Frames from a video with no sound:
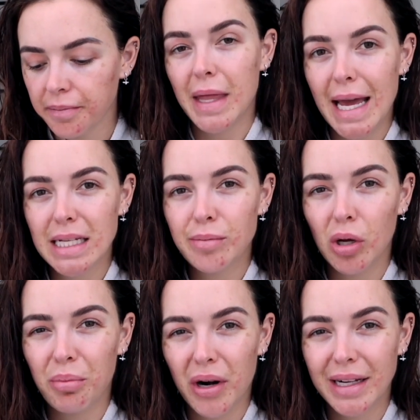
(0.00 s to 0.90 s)
The next
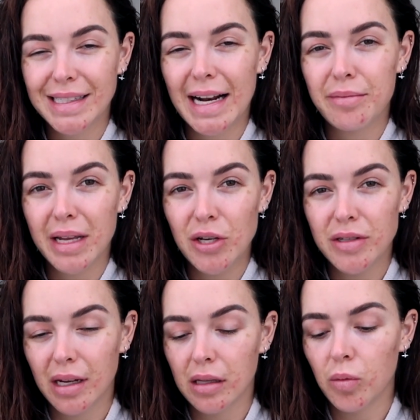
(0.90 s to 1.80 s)
BLOC product that I've been
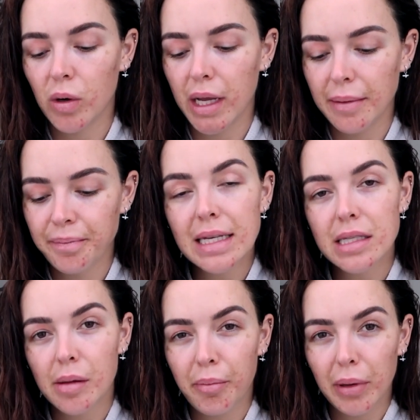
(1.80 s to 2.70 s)
using in the morning is
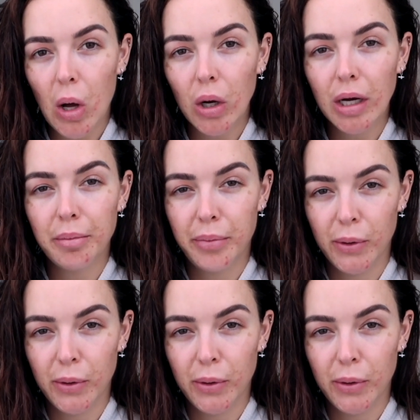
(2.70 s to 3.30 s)
the BLOC